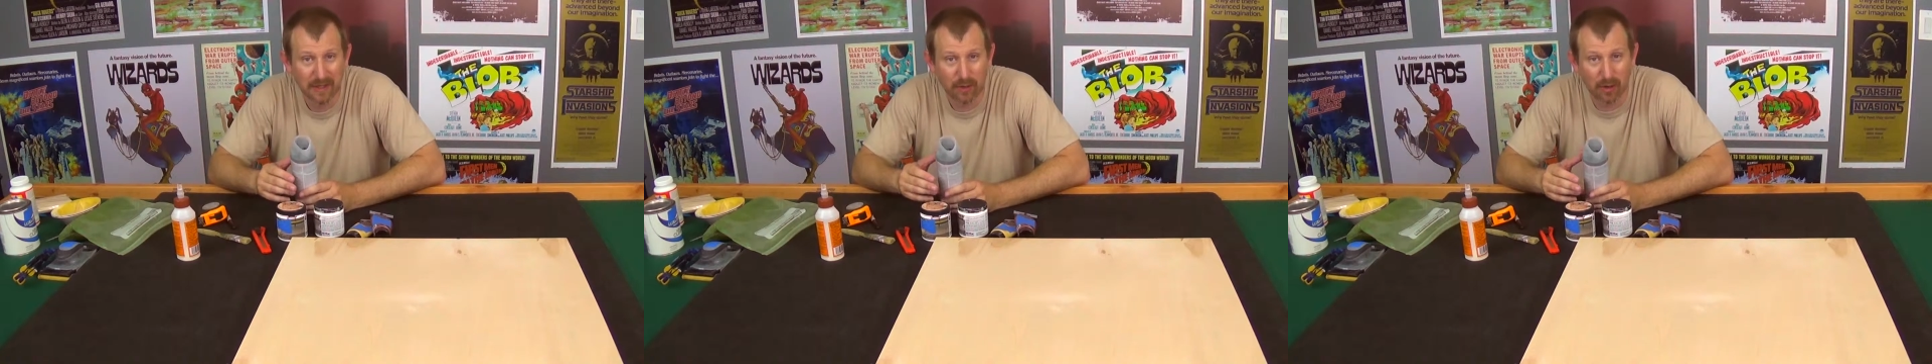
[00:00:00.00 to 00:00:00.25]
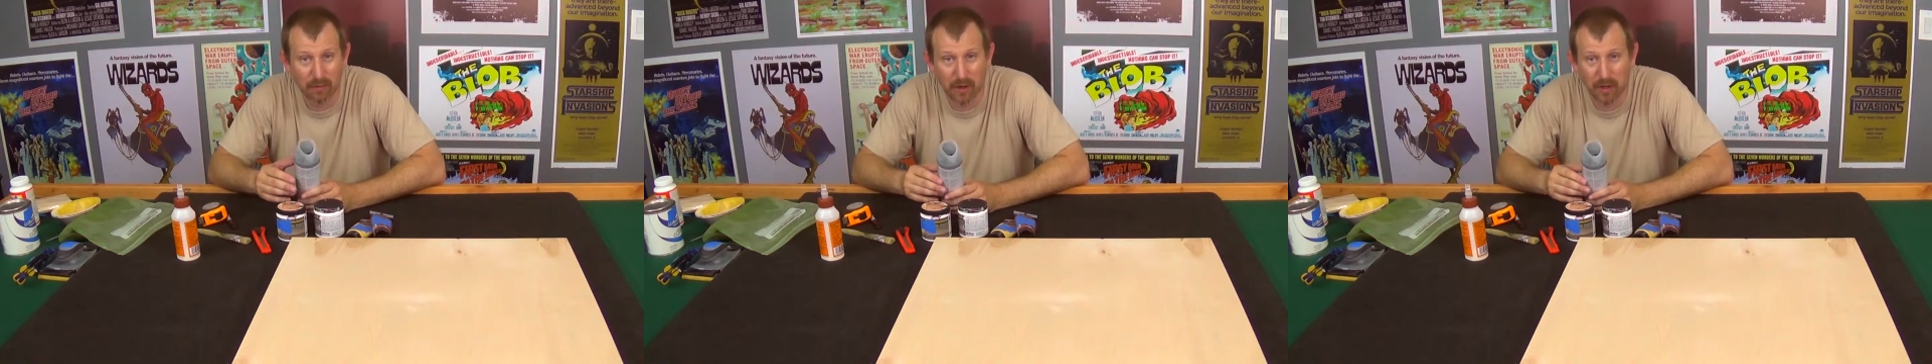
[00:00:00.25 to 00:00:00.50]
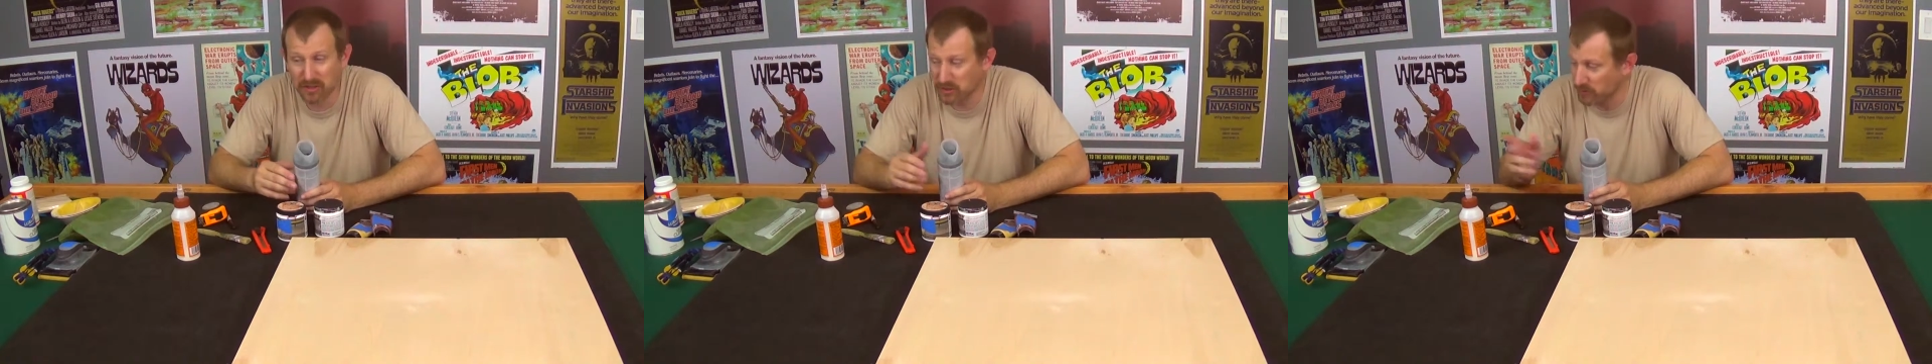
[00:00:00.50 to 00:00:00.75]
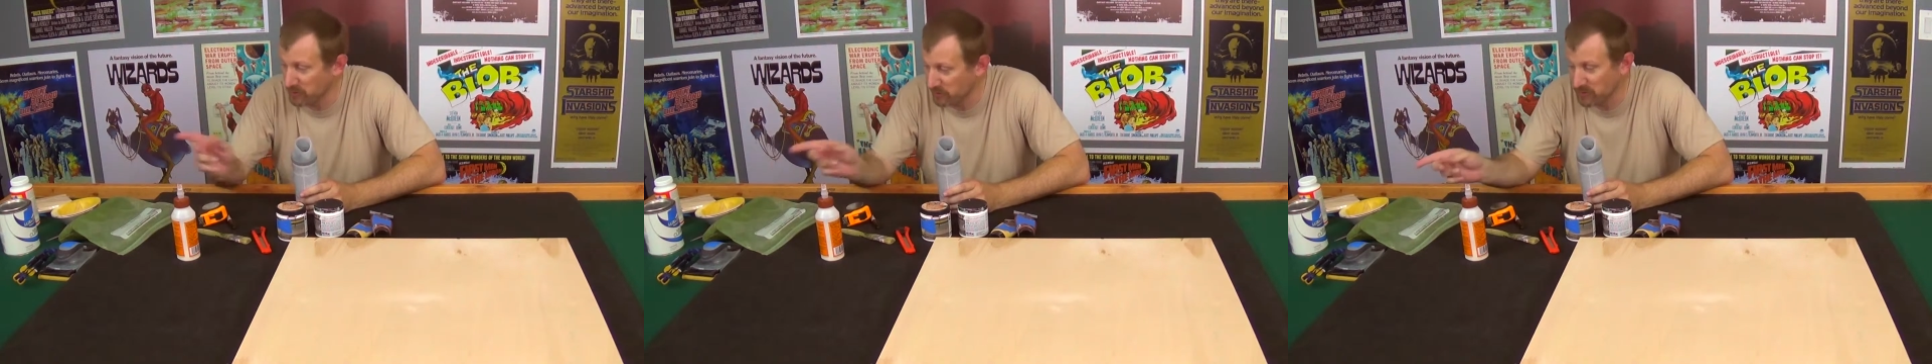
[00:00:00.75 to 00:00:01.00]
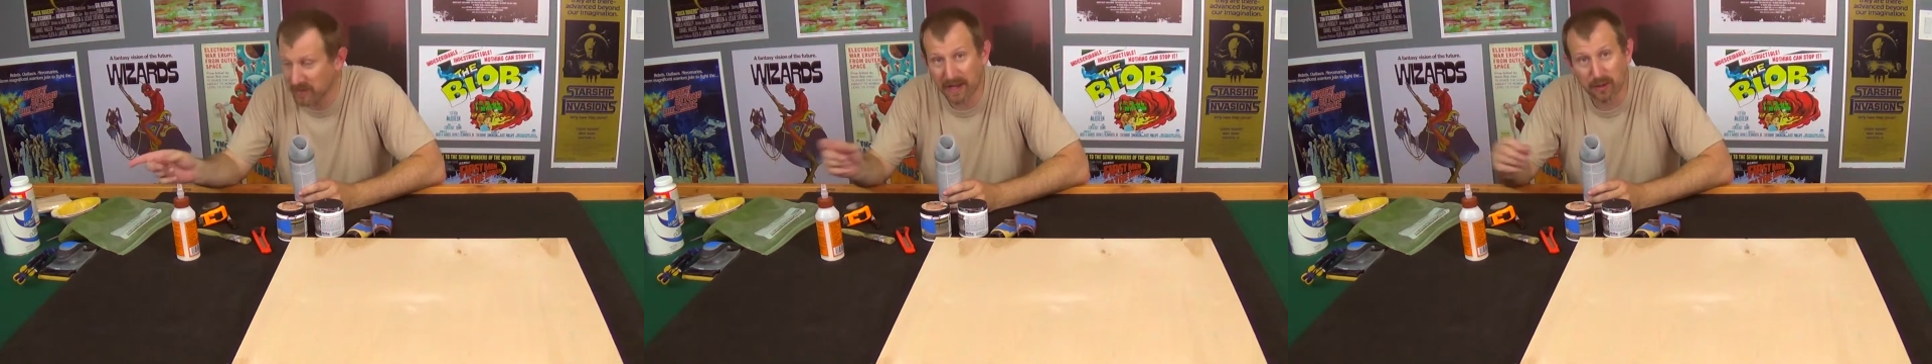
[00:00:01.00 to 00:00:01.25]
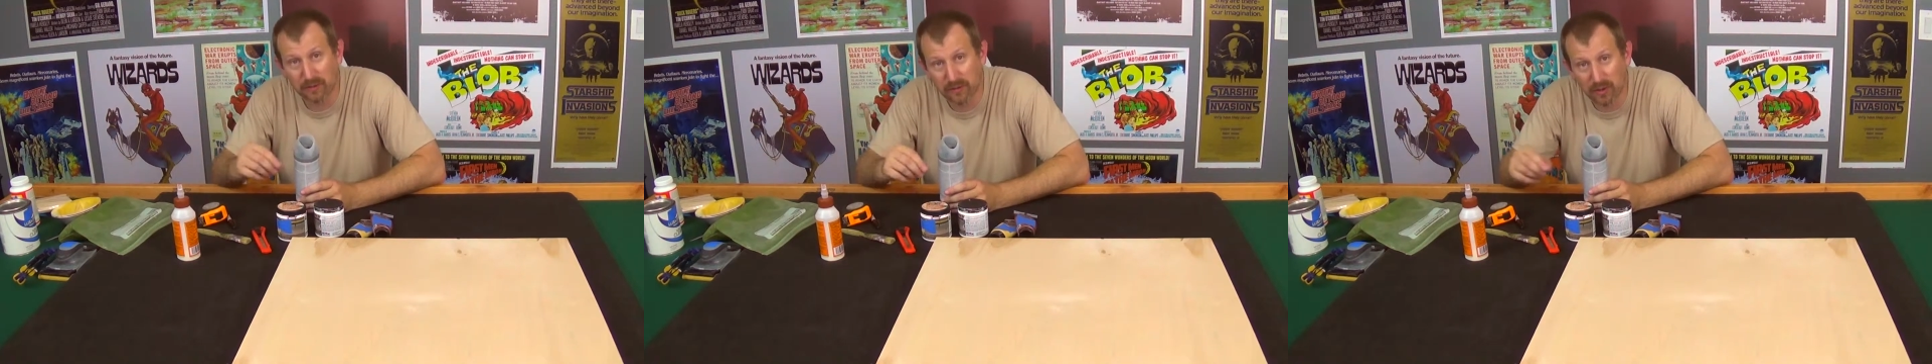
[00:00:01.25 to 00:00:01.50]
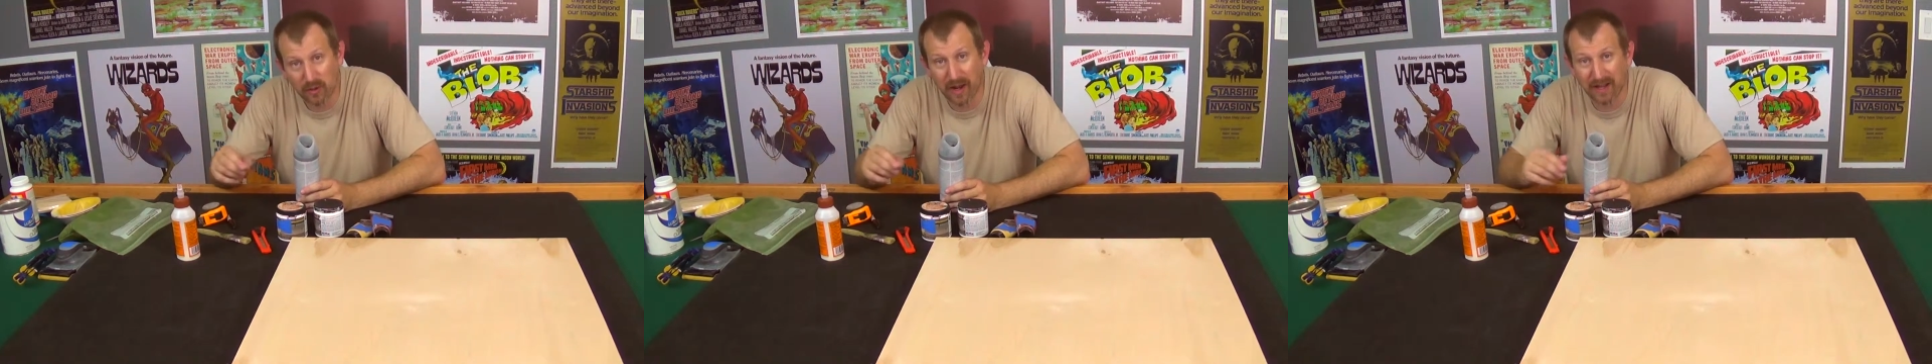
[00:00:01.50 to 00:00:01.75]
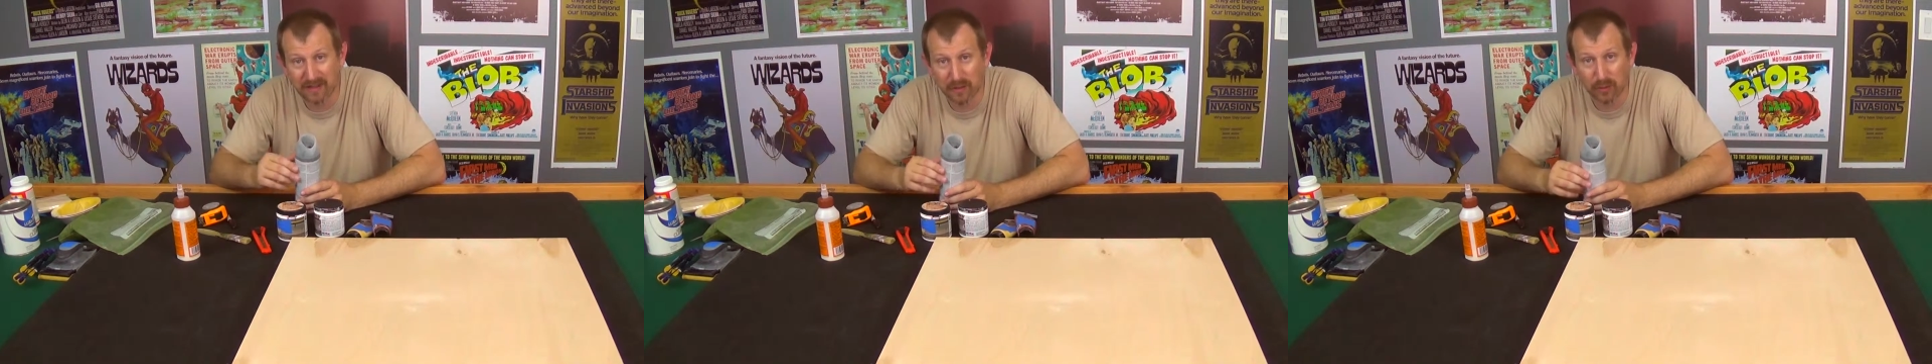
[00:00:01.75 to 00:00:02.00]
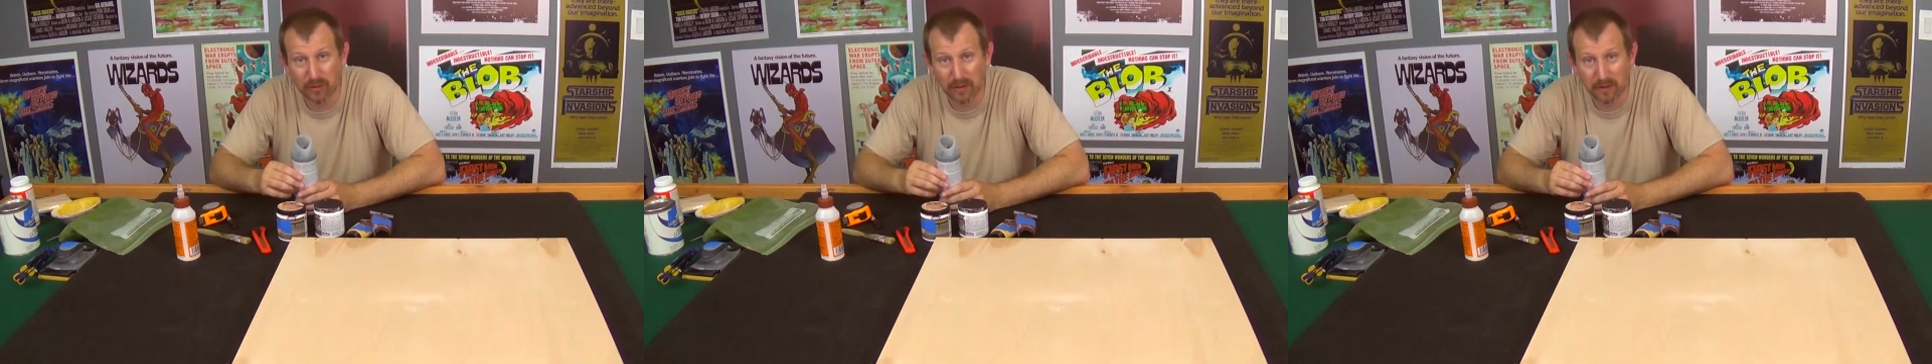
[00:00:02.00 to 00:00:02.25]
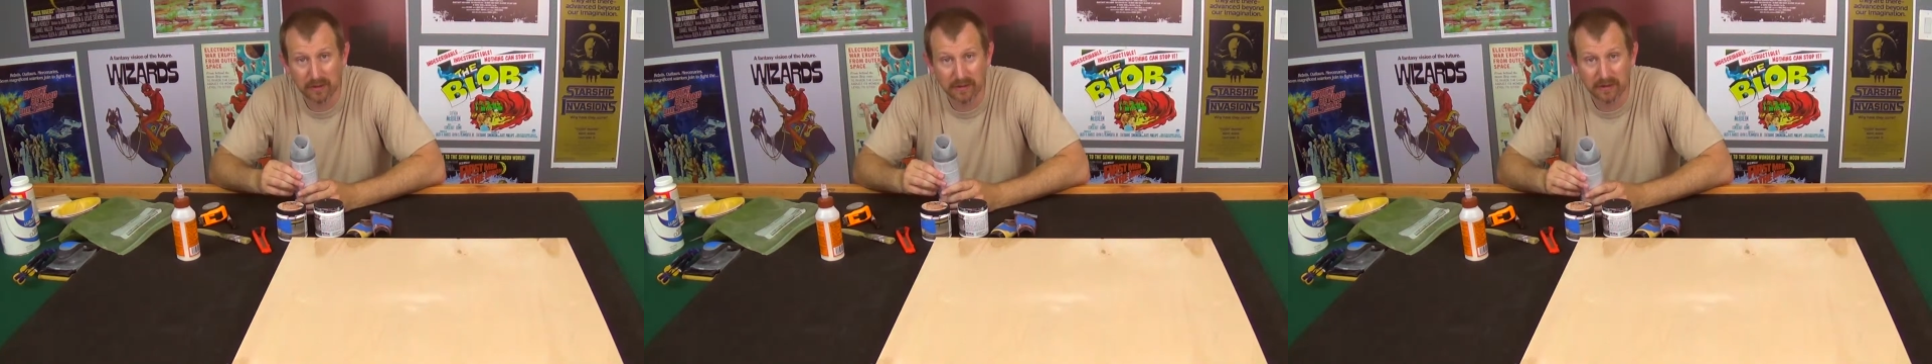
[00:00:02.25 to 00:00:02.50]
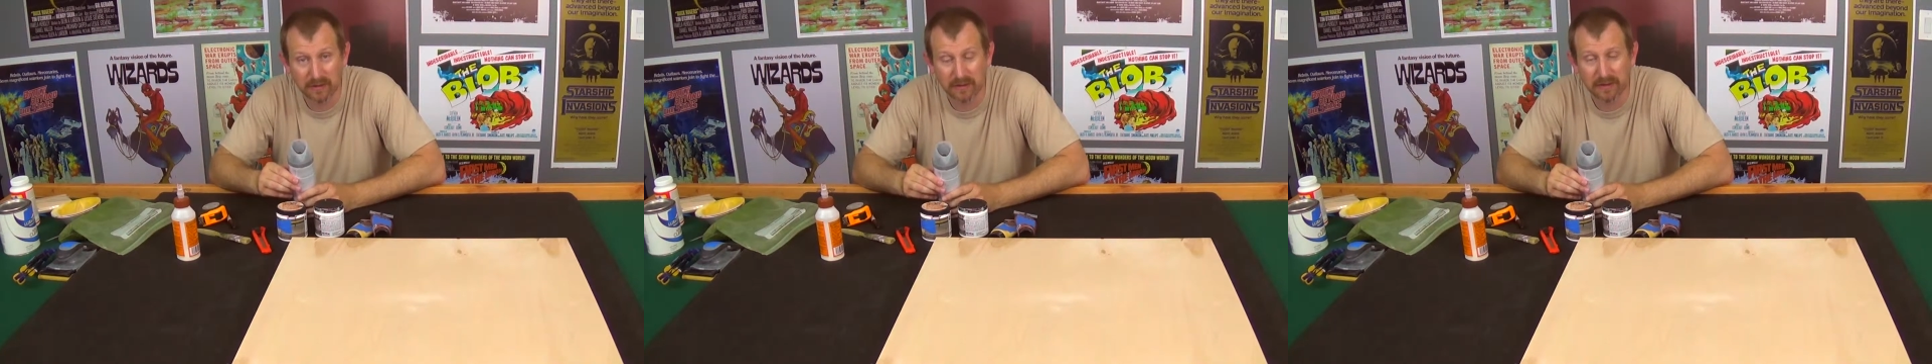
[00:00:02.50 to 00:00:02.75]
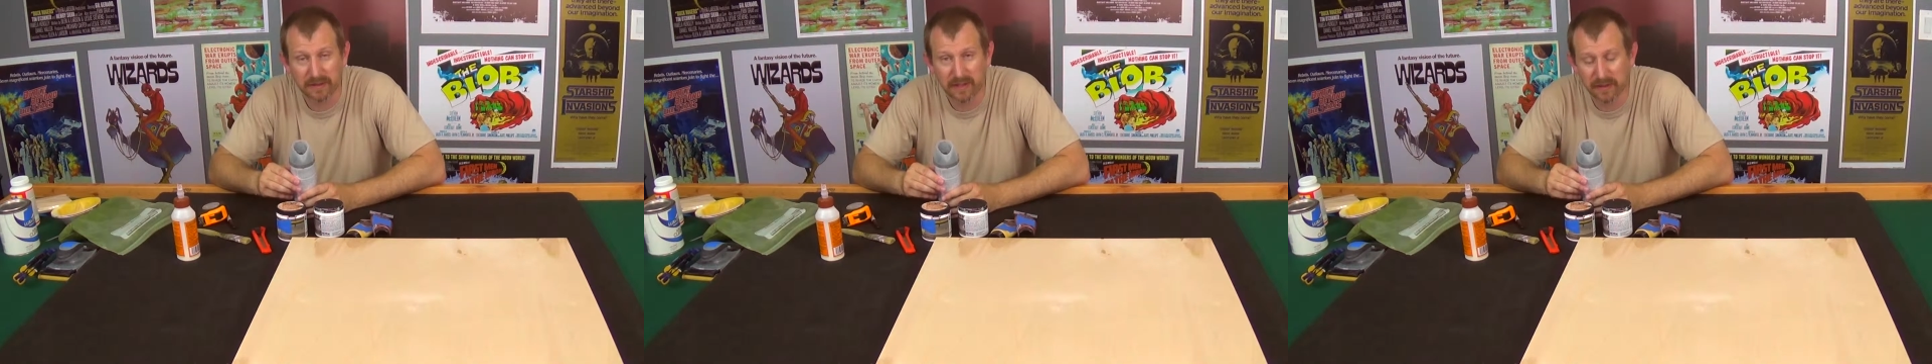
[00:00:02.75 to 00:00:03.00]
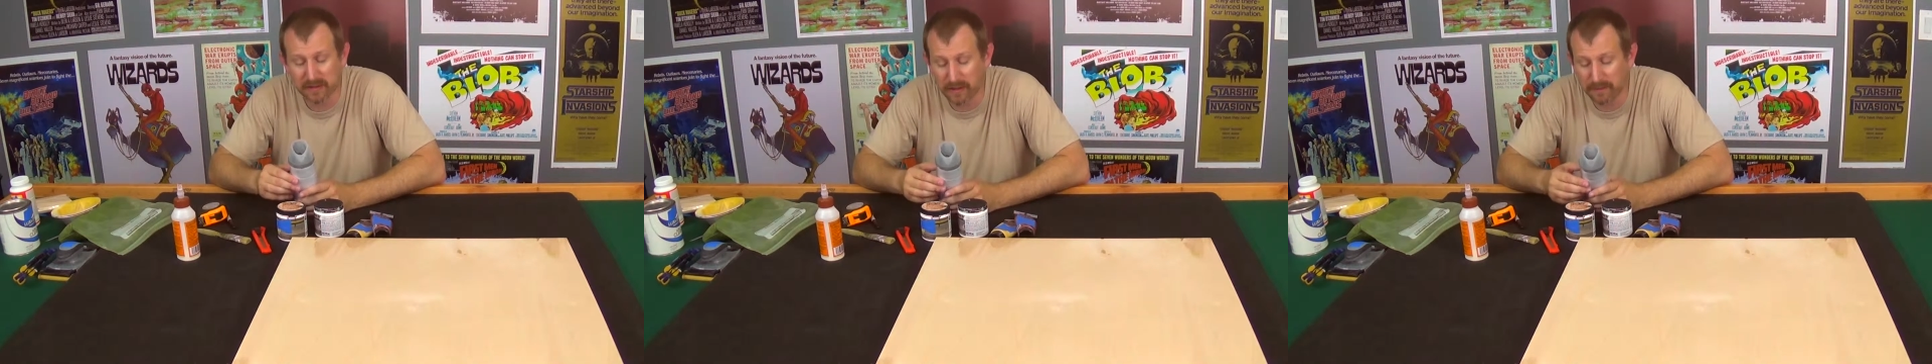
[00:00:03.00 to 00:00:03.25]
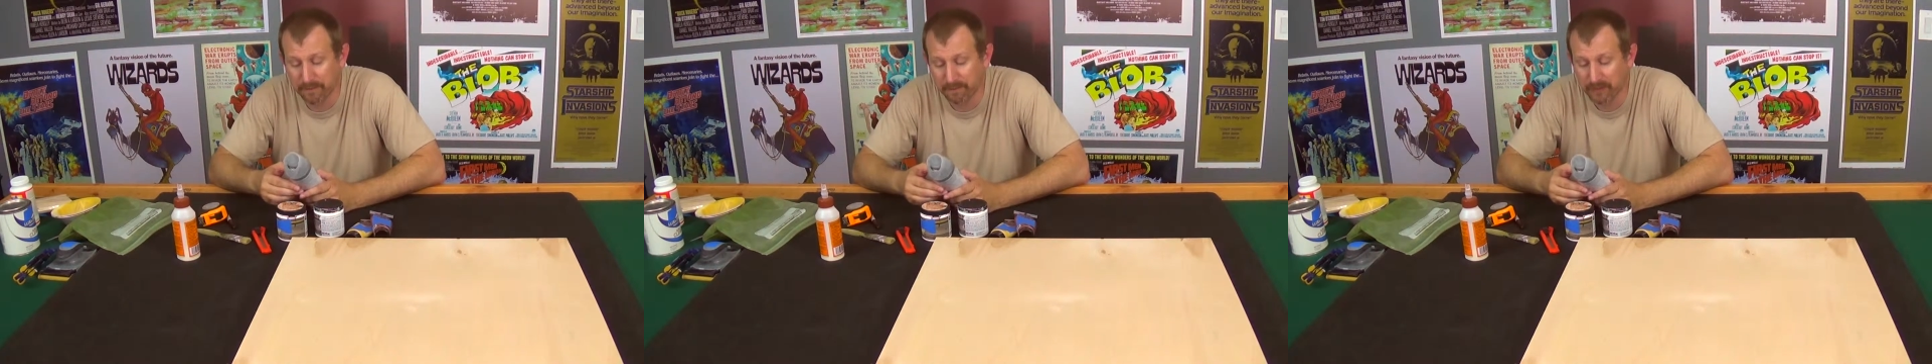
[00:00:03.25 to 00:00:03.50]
or a marsh, you would use that over the grass. It really does look disgusting.